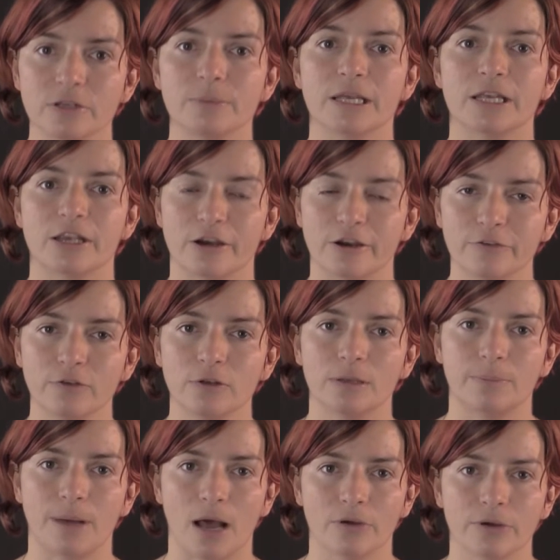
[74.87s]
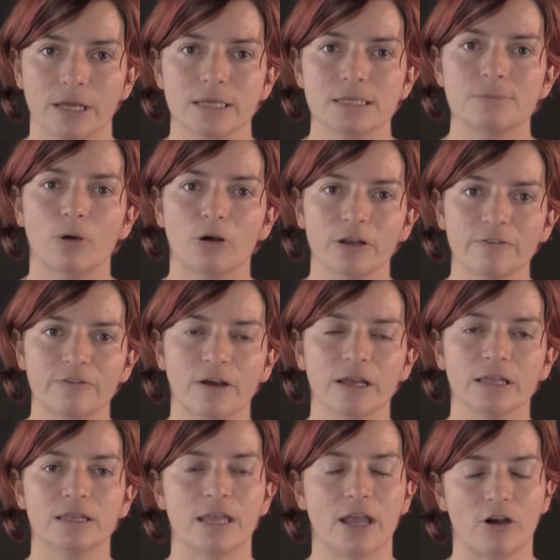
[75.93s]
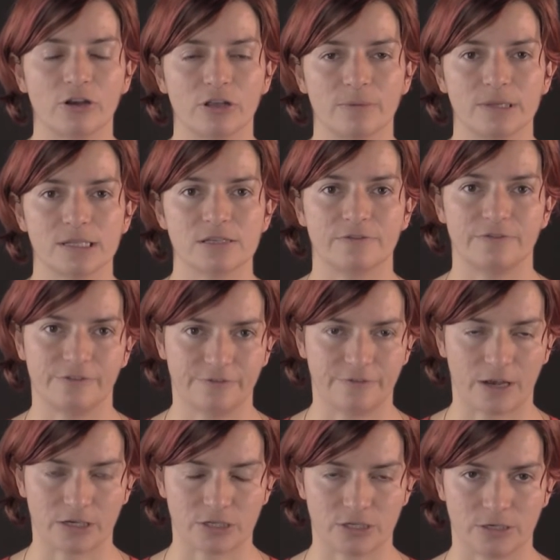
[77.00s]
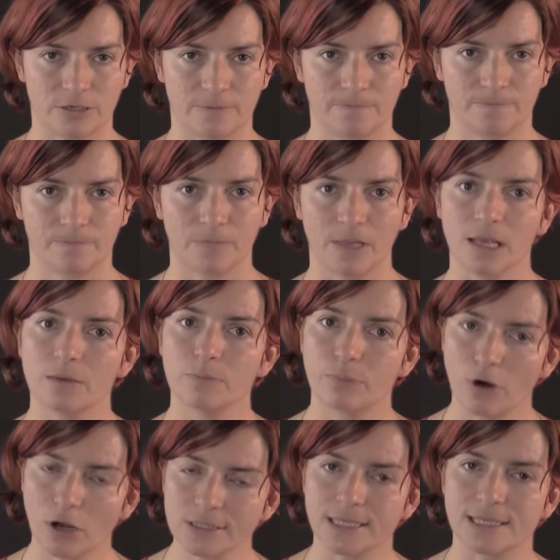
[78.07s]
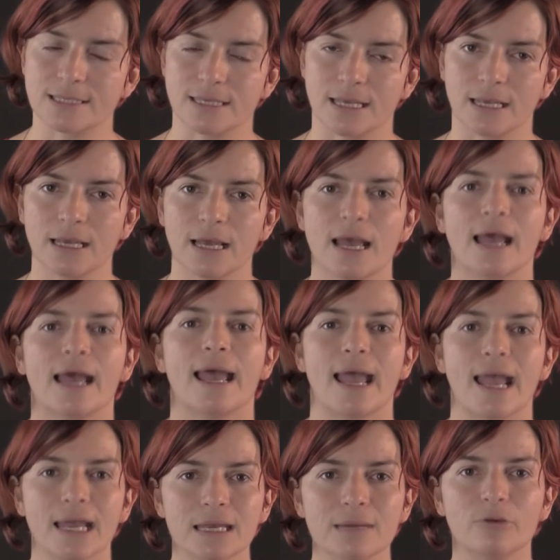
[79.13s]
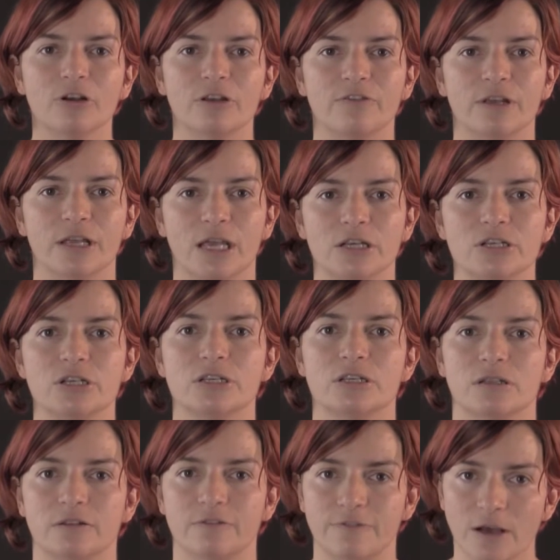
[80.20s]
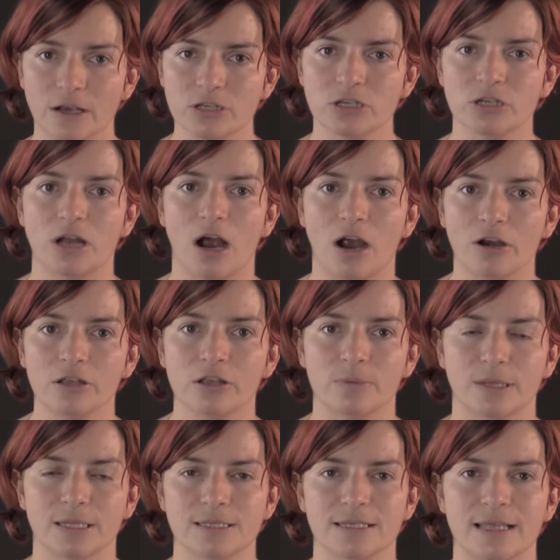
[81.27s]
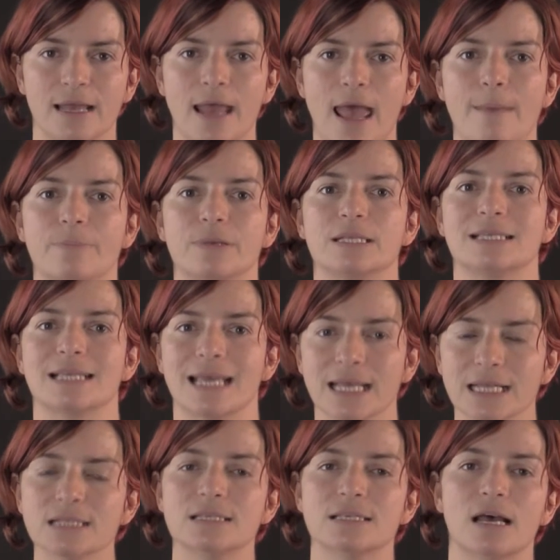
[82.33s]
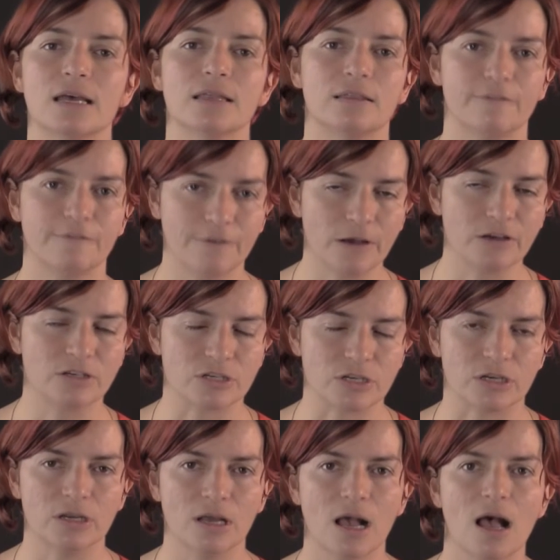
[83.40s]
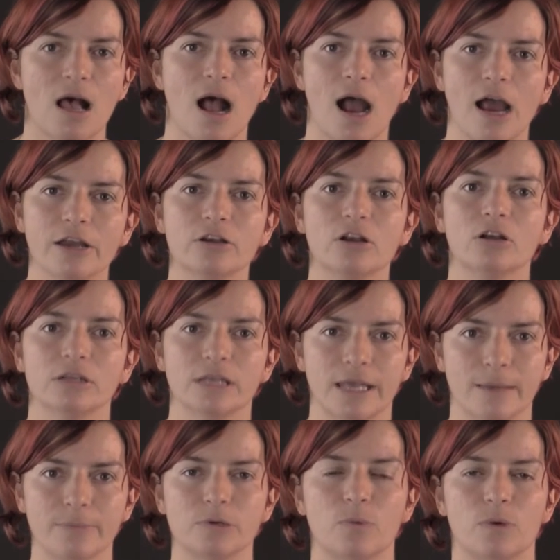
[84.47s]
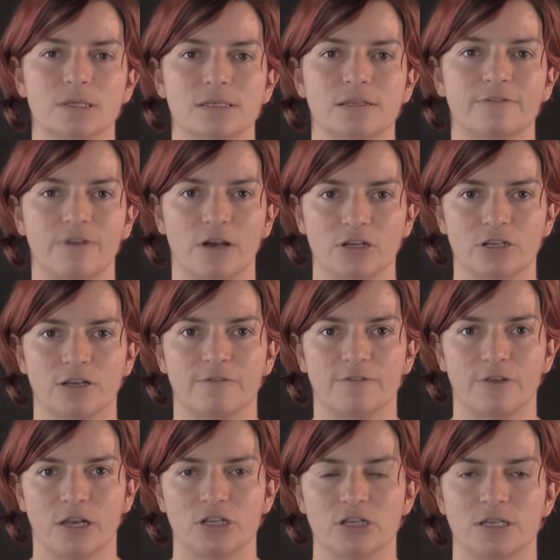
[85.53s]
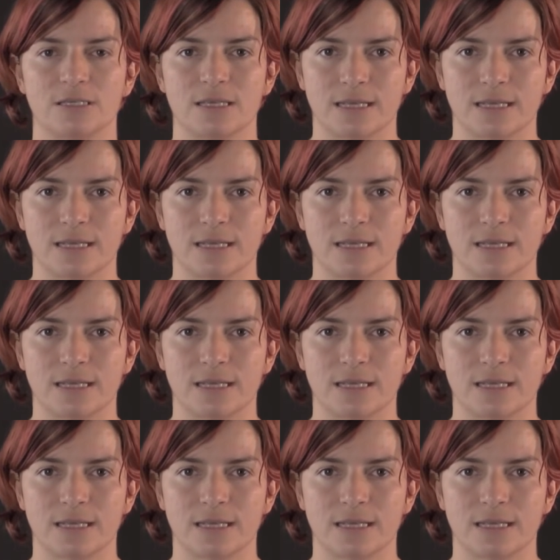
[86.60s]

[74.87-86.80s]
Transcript: to be careful about is modifying the arguments of a function. In processing, any modification to the function arguments that happens inside the function are not kept once the function finishes